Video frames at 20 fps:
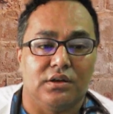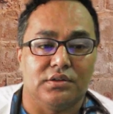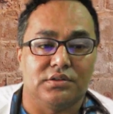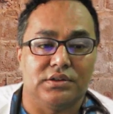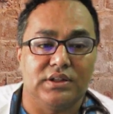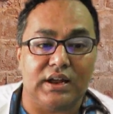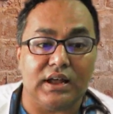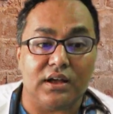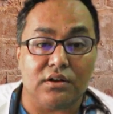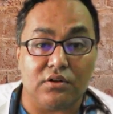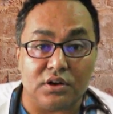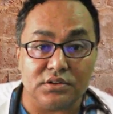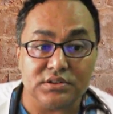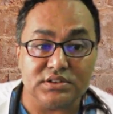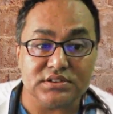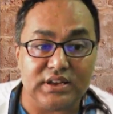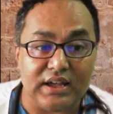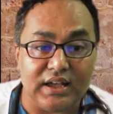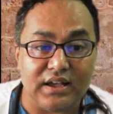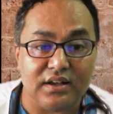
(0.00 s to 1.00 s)
There are
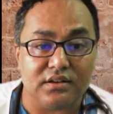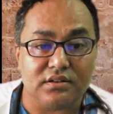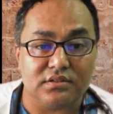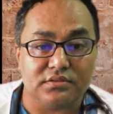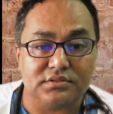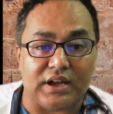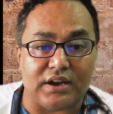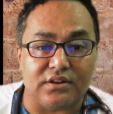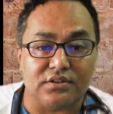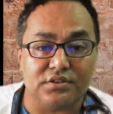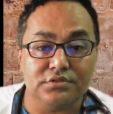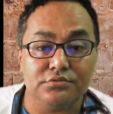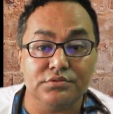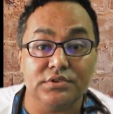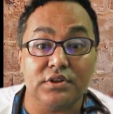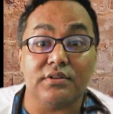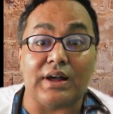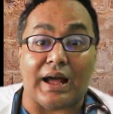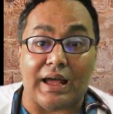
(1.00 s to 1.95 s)
causes like thyrotoxicosis without